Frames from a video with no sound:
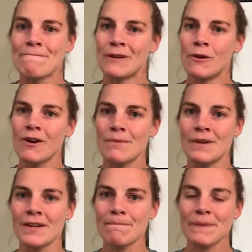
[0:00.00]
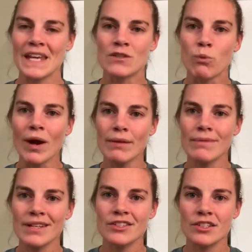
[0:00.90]
You know what I mean? It's what it
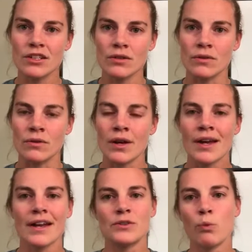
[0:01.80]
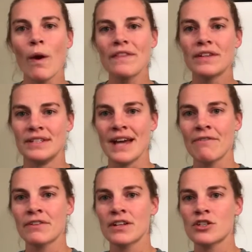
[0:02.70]
means to you. It's what the
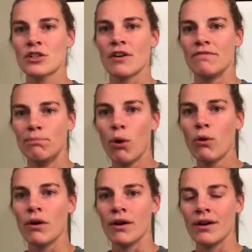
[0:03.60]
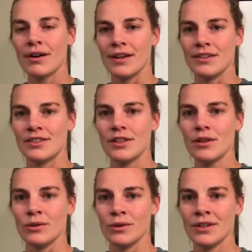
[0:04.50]
definition of poor is to
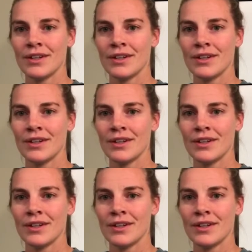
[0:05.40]
you.